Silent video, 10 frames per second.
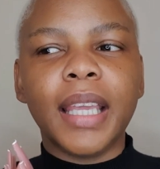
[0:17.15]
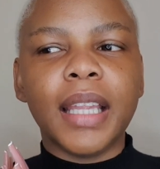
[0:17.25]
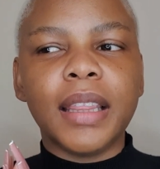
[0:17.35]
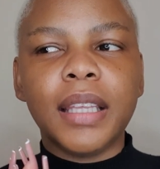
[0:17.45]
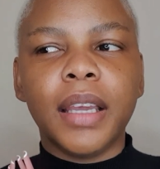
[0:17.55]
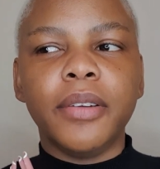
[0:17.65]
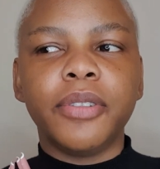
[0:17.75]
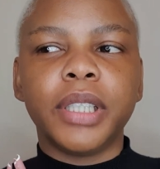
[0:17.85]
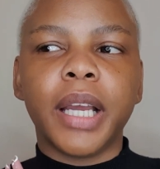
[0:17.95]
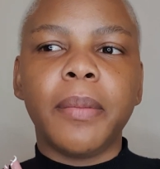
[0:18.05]
get the
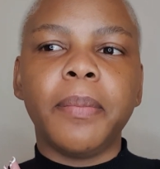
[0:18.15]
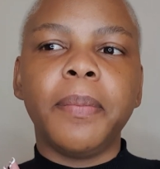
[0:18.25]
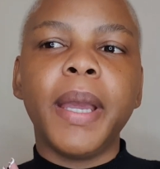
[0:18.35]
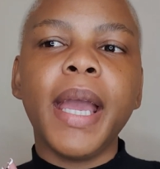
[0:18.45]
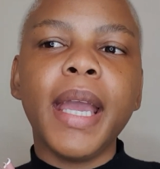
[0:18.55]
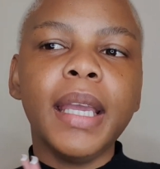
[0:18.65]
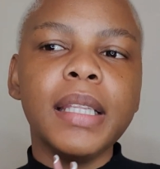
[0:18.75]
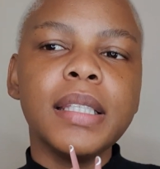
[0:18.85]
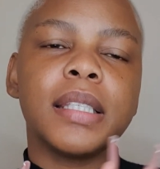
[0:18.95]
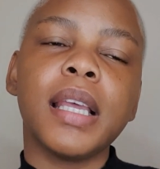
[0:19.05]
Avon
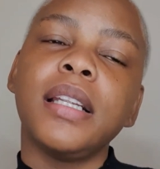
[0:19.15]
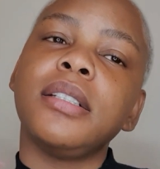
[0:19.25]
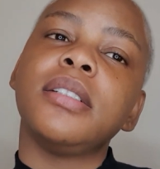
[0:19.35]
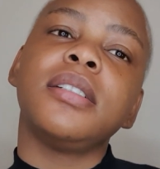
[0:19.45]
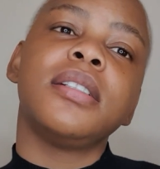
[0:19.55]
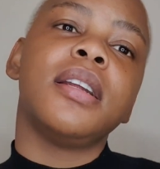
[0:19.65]
campaigns and